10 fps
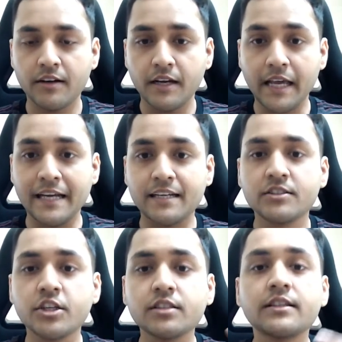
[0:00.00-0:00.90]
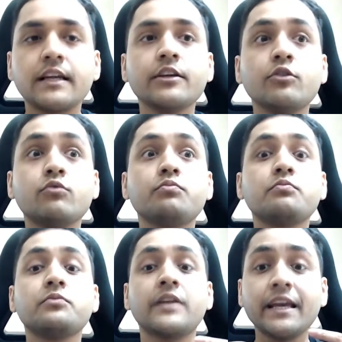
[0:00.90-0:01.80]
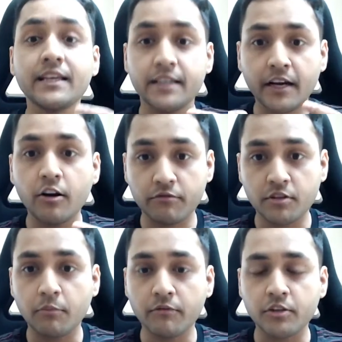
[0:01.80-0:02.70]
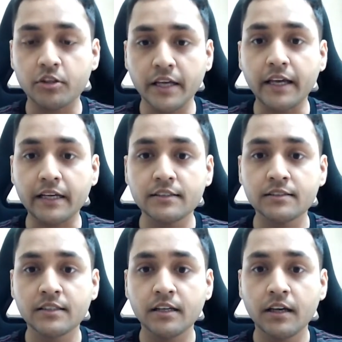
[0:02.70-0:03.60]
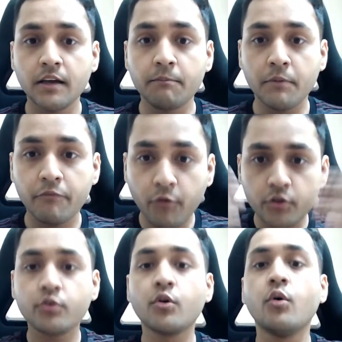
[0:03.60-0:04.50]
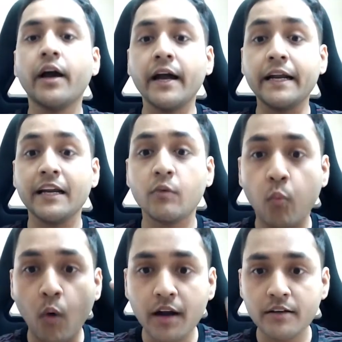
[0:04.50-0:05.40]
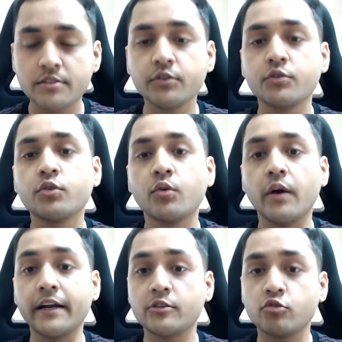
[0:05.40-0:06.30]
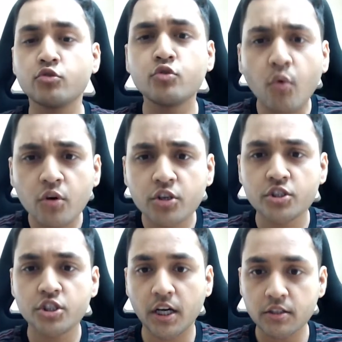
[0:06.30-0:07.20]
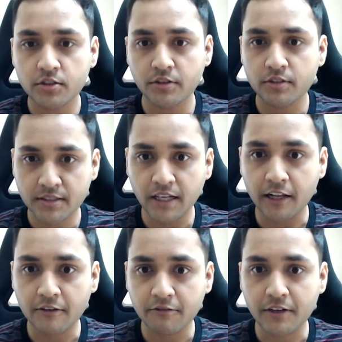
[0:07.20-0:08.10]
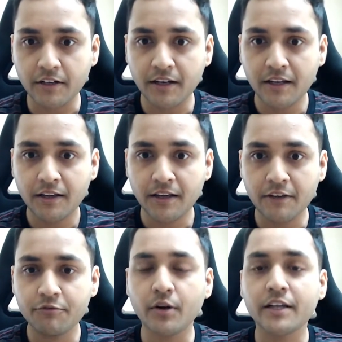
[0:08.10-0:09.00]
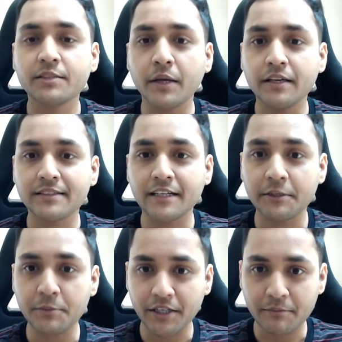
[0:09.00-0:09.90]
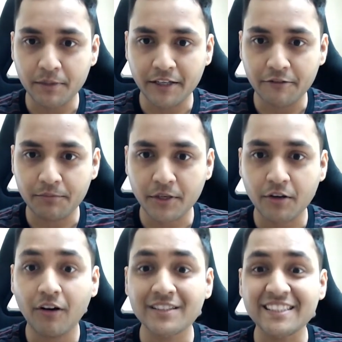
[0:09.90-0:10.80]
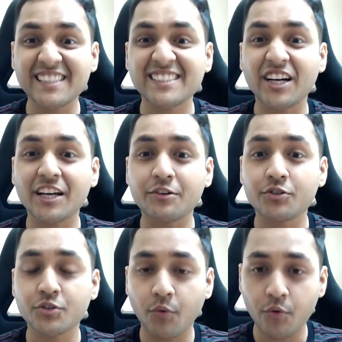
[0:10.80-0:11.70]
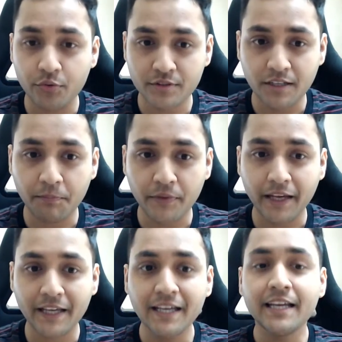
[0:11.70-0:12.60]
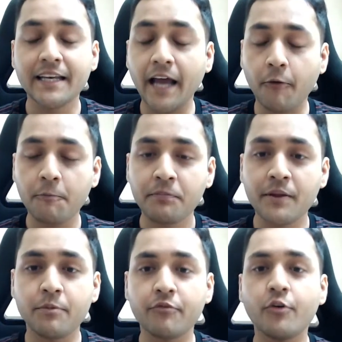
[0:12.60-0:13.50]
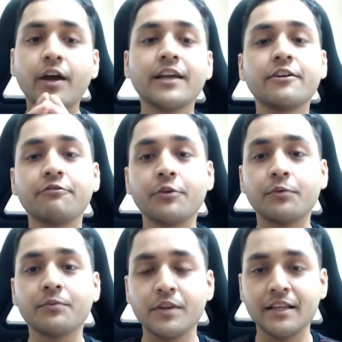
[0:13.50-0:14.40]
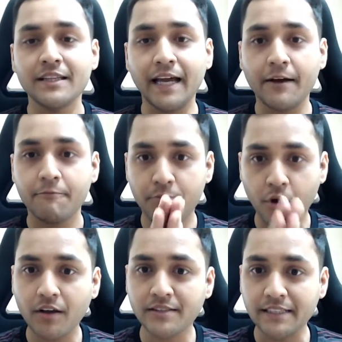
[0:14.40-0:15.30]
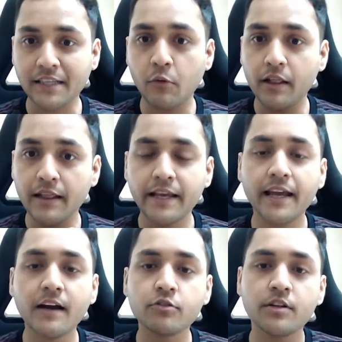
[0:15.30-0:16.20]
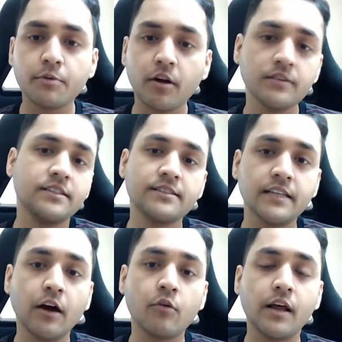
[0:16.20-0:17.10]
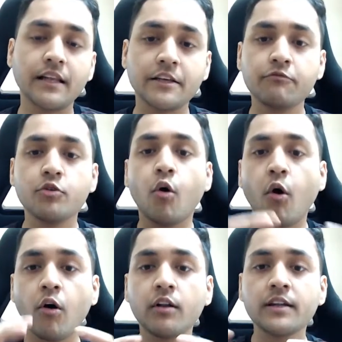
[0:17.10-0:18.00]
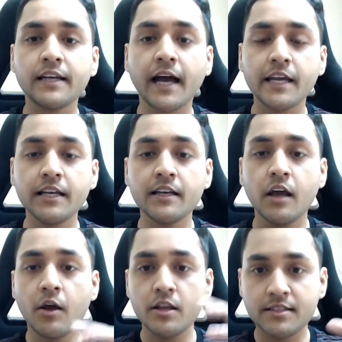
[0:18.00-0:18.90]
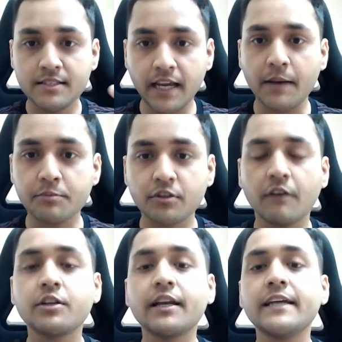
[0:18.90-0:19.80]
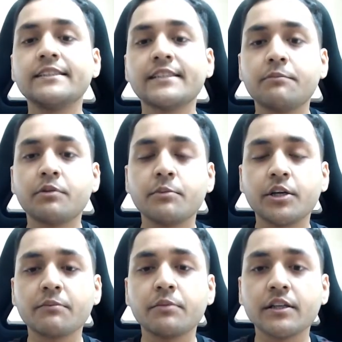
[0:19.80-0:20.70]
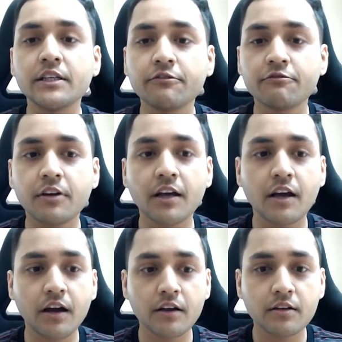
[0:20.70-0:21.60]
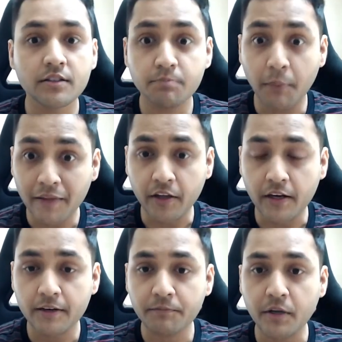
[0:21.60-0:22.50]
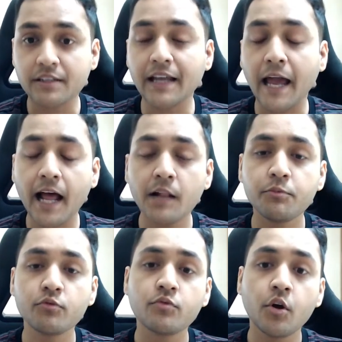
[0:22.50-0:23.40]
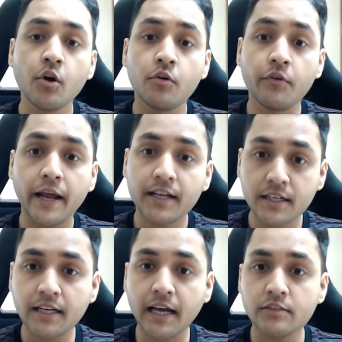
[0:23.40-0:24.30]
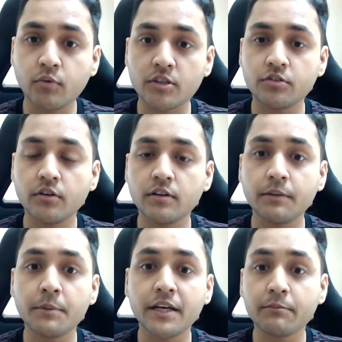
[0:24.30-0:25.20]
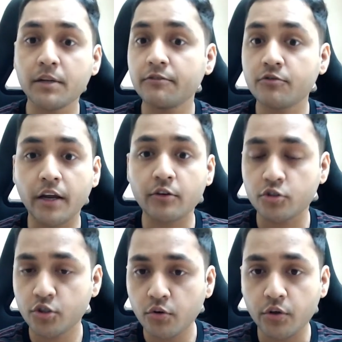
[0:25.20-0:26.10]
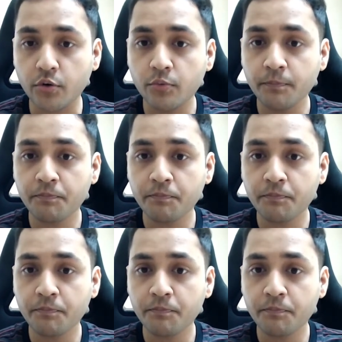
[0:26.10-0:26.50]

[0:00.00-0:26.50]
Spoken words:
It is just telling you, take care of some of the things before you go ahead. It wants you to go ahead. So don't judge yourself if you're experiencing a limiting belief, because it's trying to show you something. Now, before I give you the process, I'll lay out the process now. I'll give you all the 9 steps of the 9-step limiting belief method that will help you recognize what's your limiting belief trying to show you